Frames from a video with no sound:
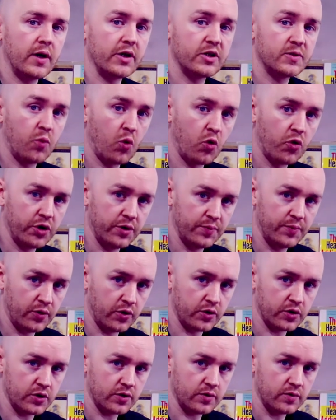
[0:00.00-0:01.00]
a sporty
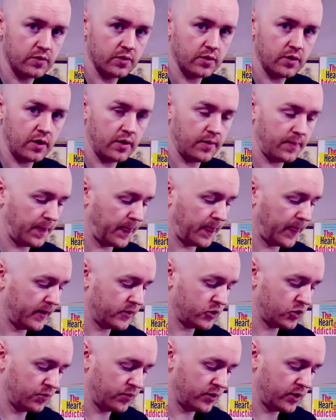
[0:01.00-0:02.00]
person.
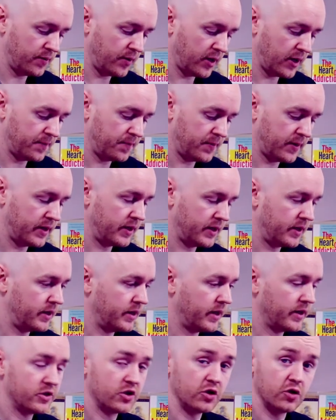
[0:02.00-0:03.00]
Somebody might be
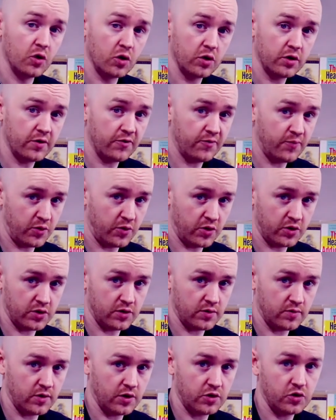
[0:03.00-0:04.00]
a seductive
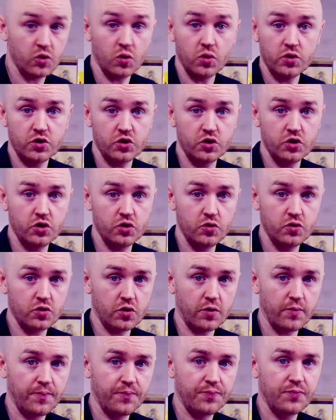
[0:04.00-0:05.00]
person, a, so a
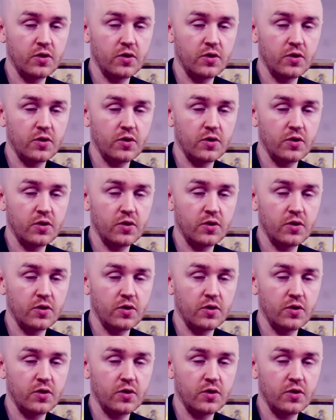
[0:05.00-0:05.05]
seducer,